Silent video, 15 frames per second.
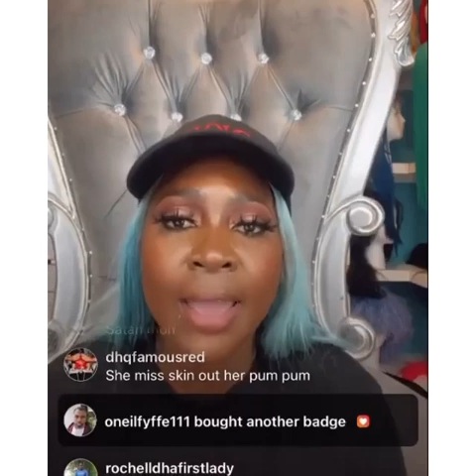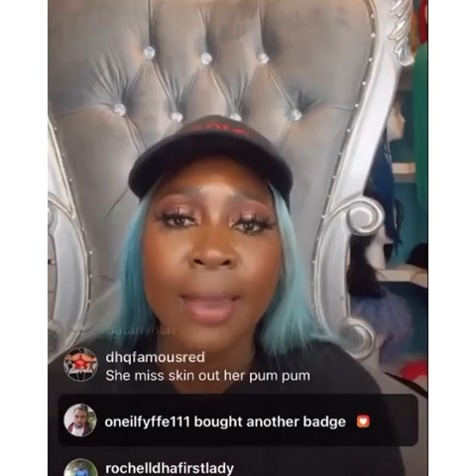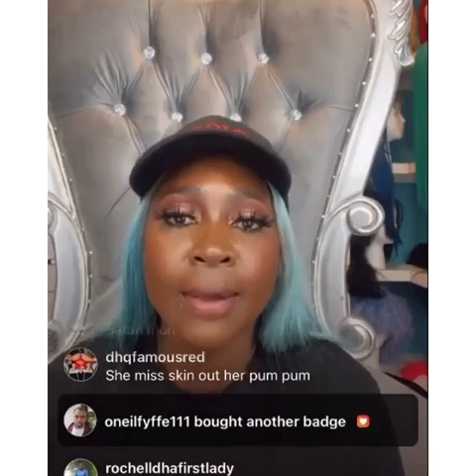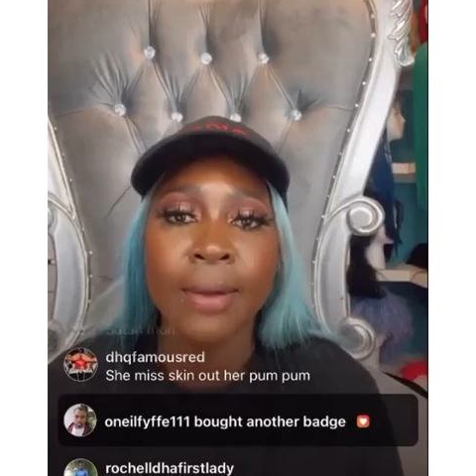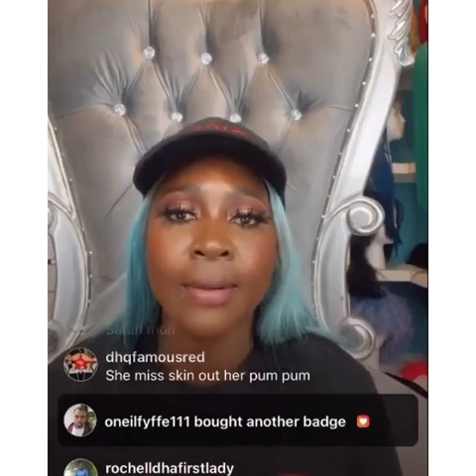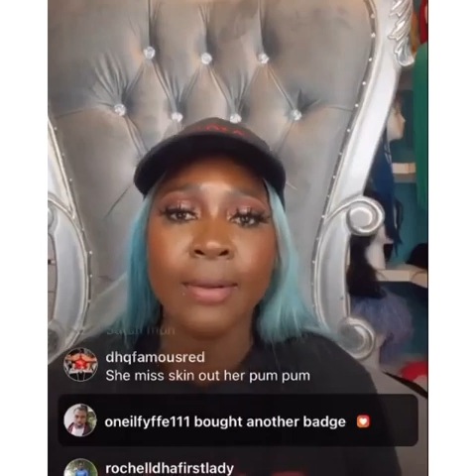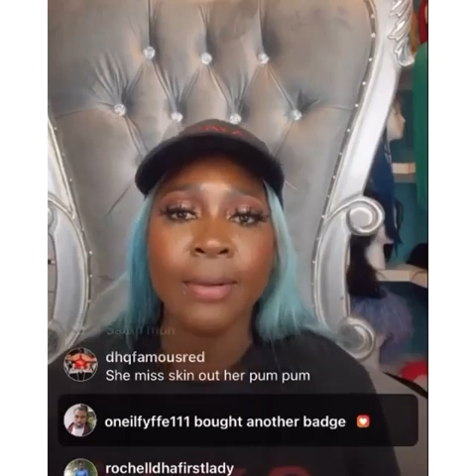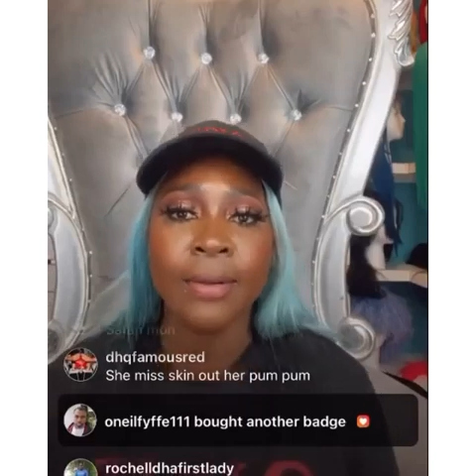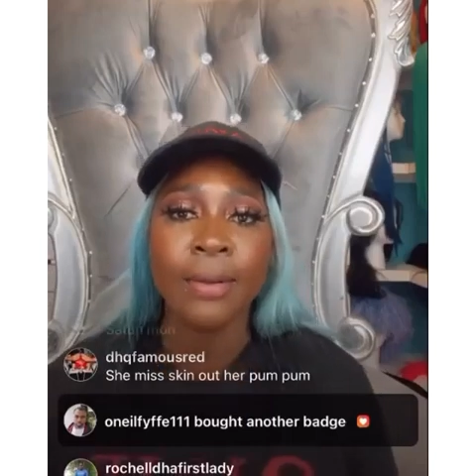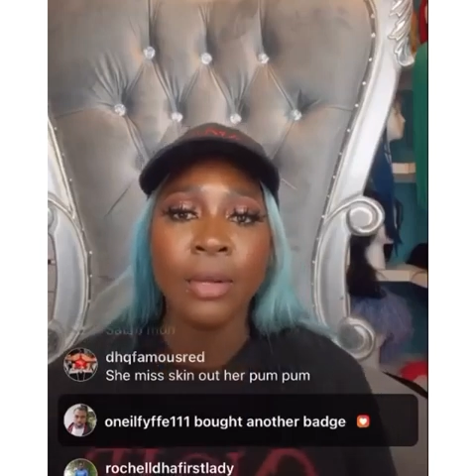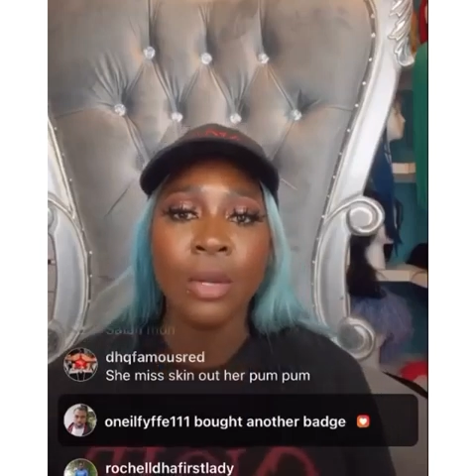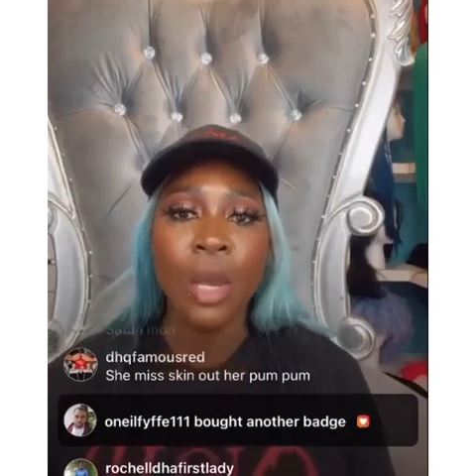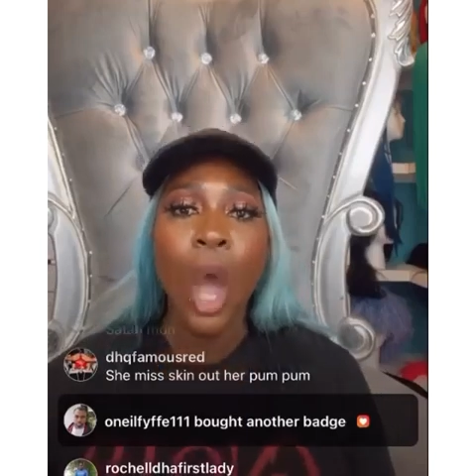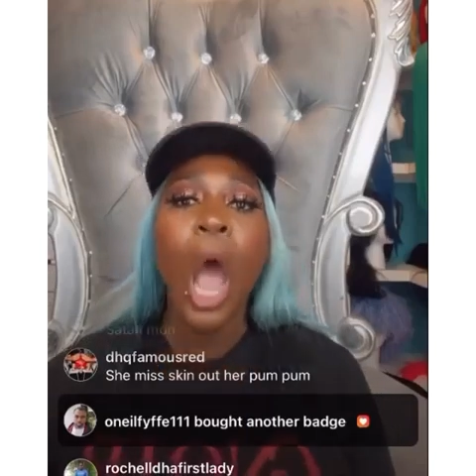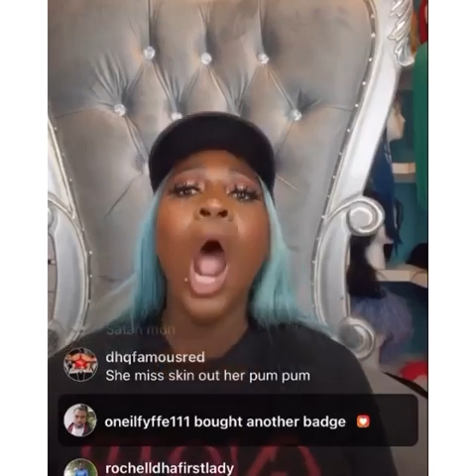like.
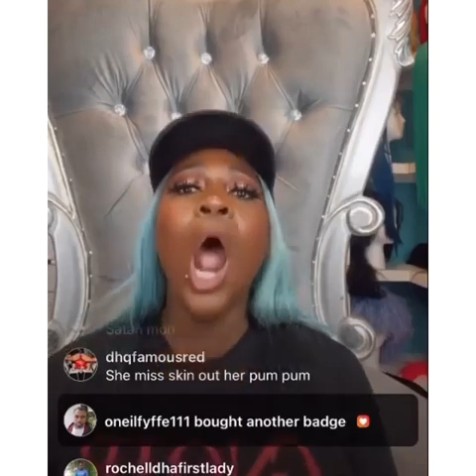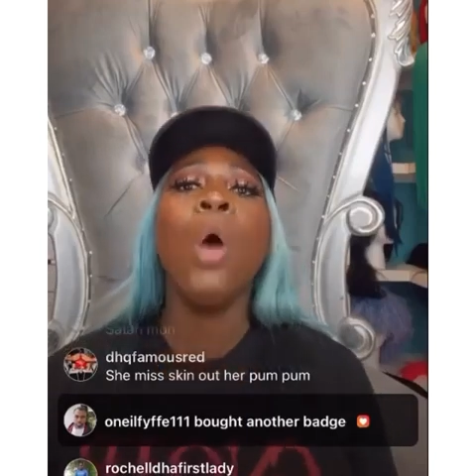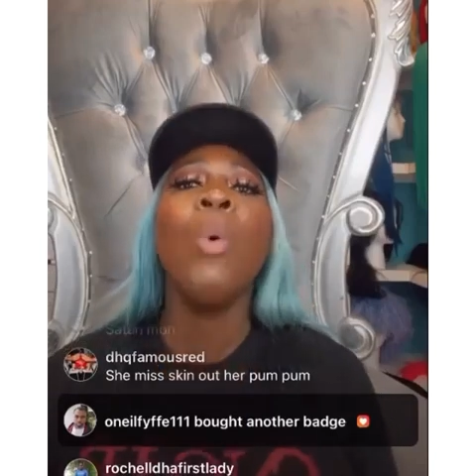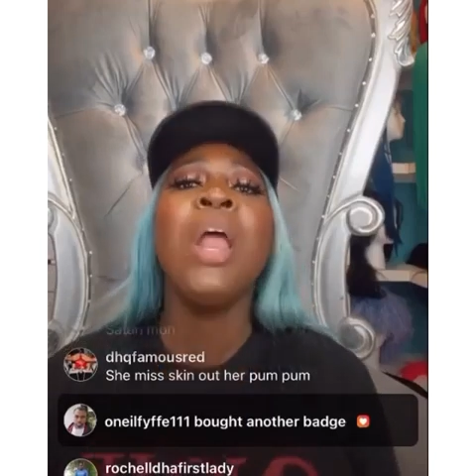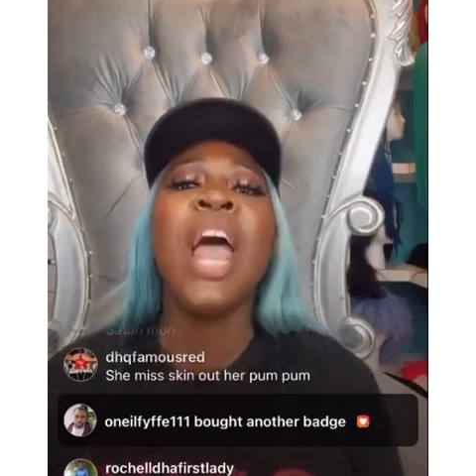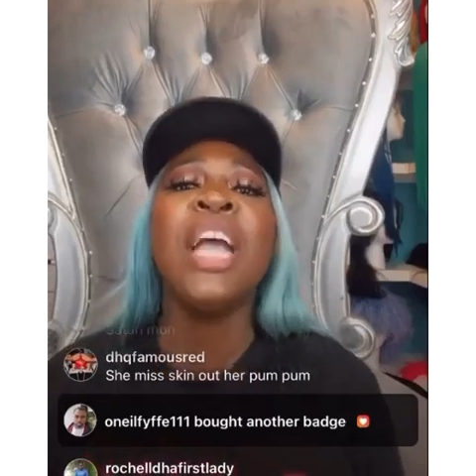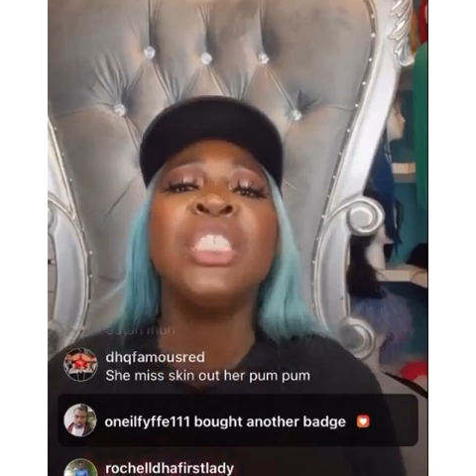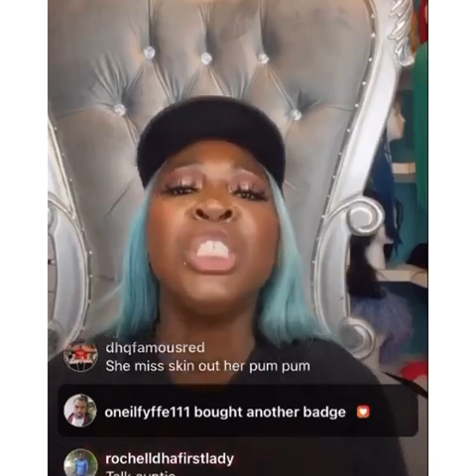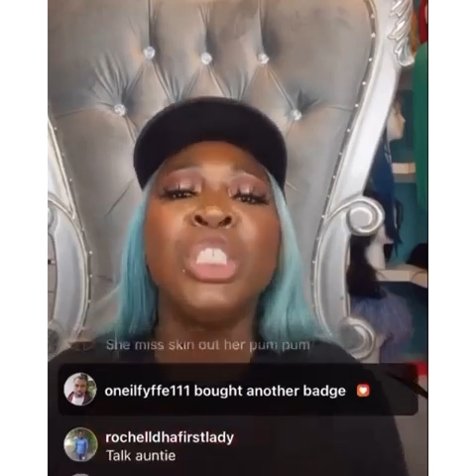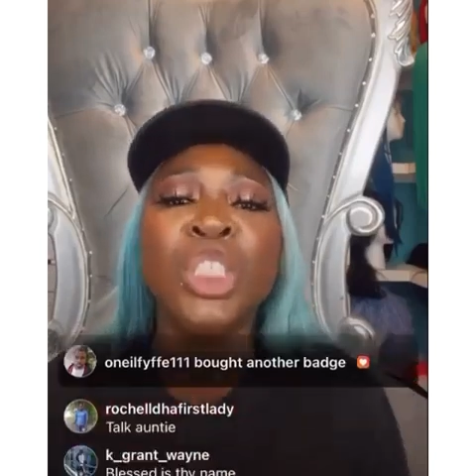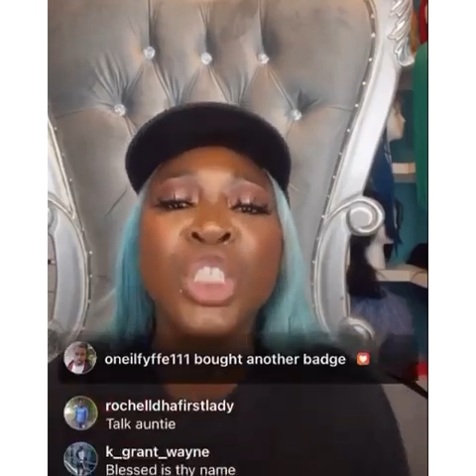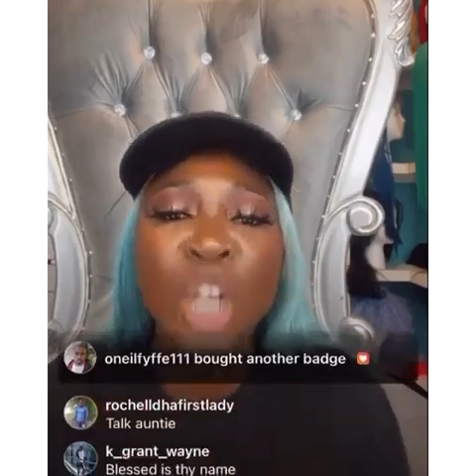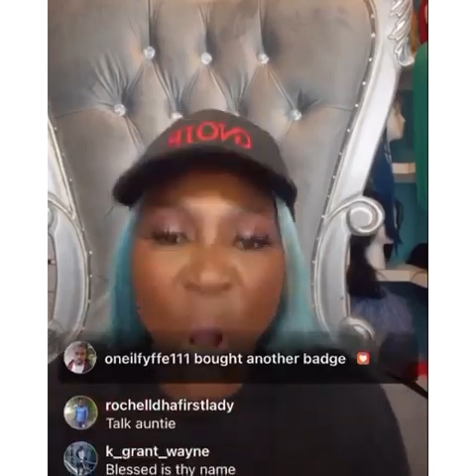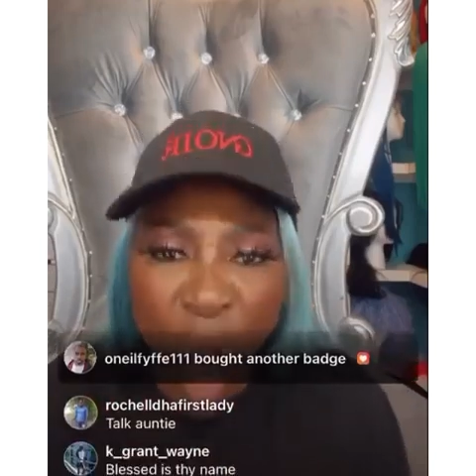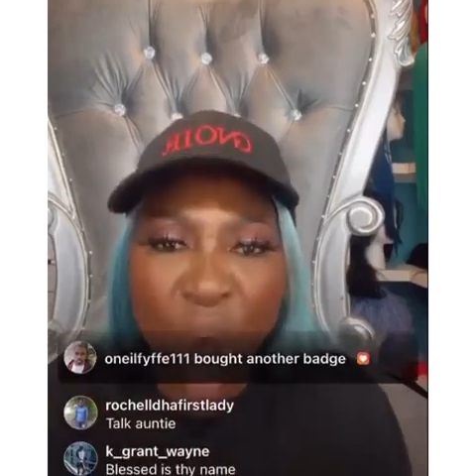Or when I
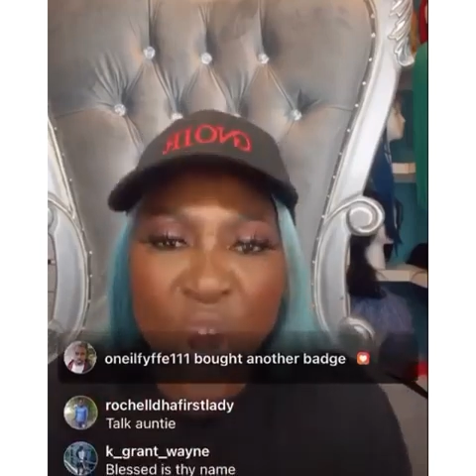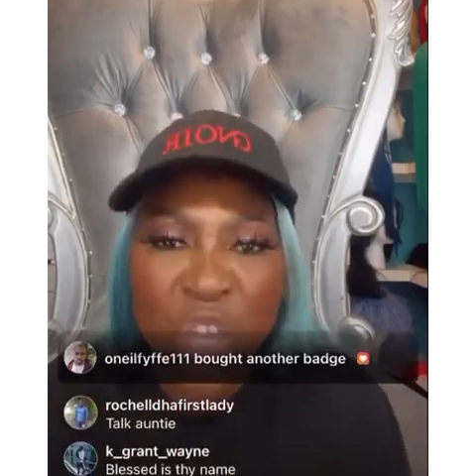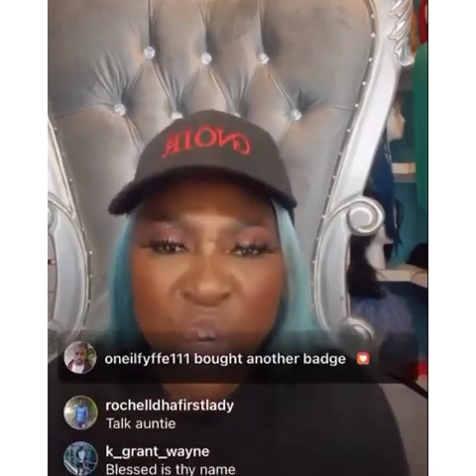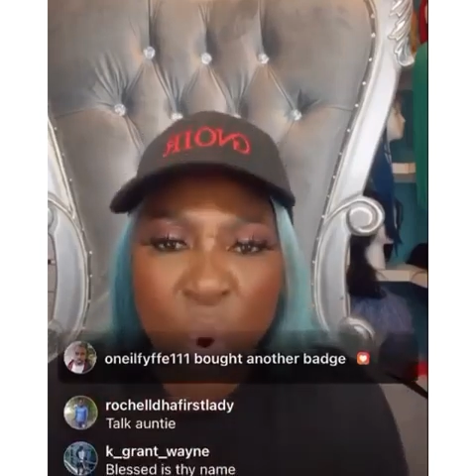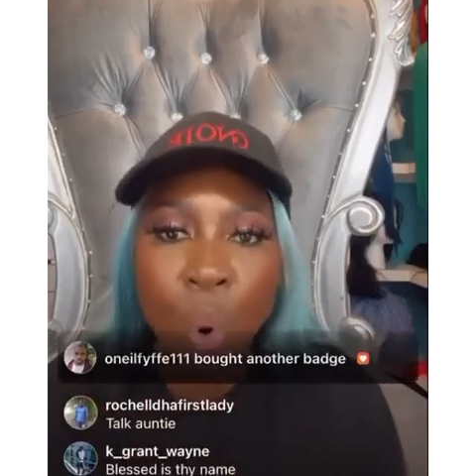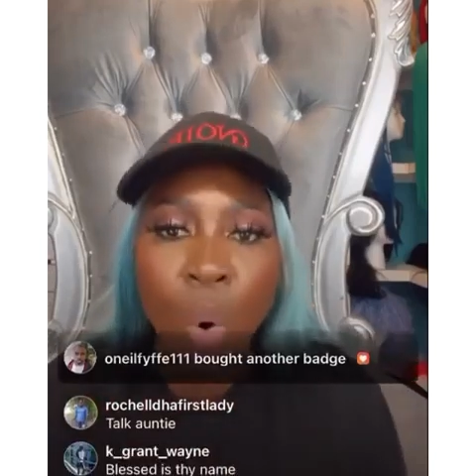show